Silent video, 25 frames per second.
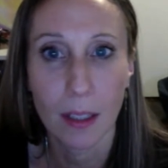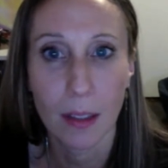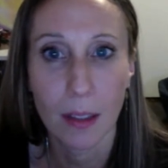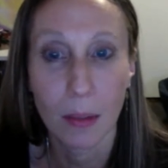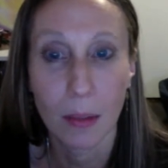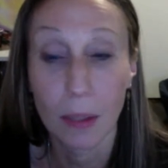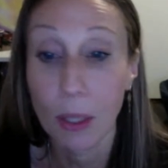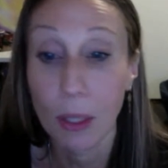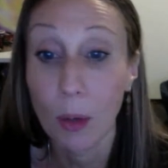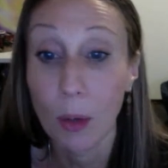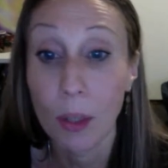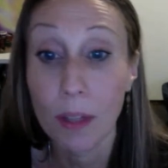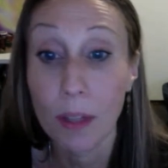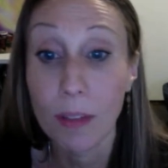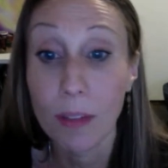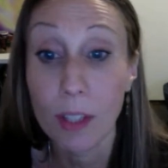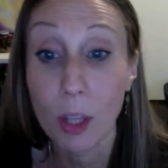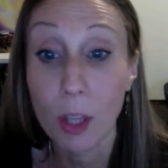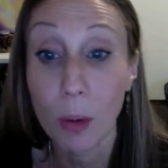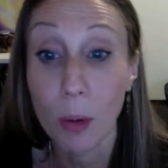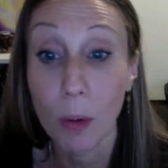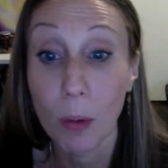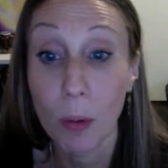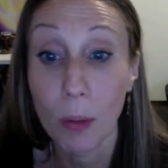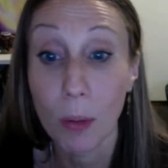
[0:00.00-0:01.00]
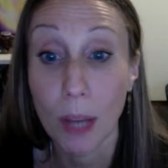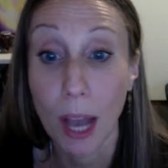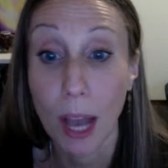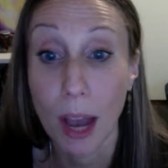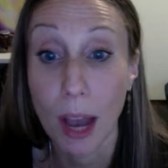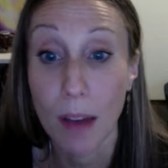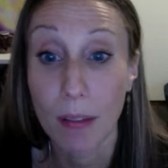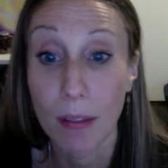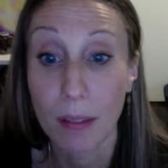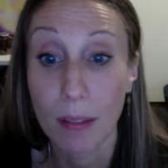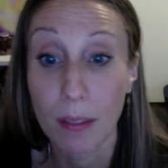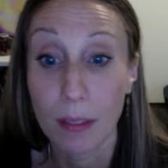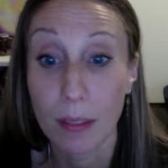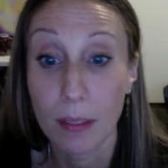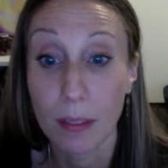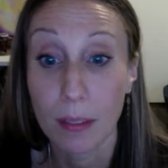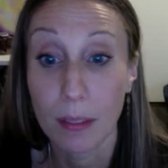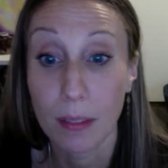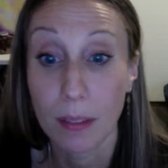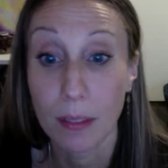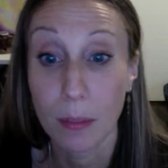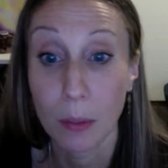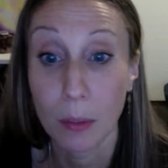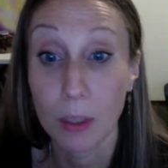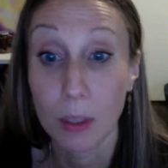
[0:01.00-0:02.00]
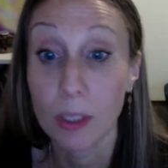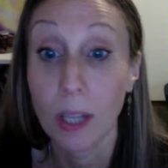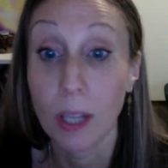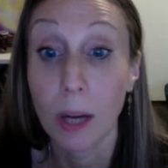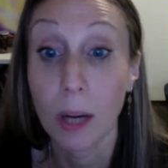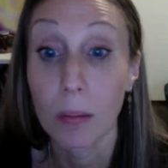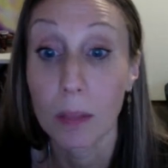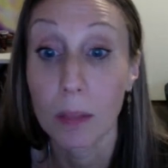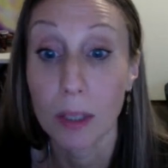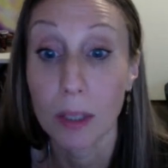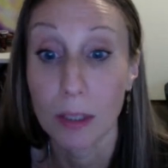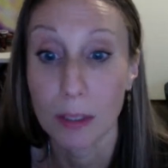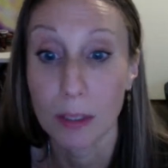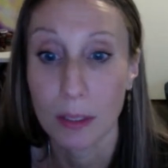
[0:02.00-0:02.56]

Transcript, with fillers: we don't even know what we have. We're dumb.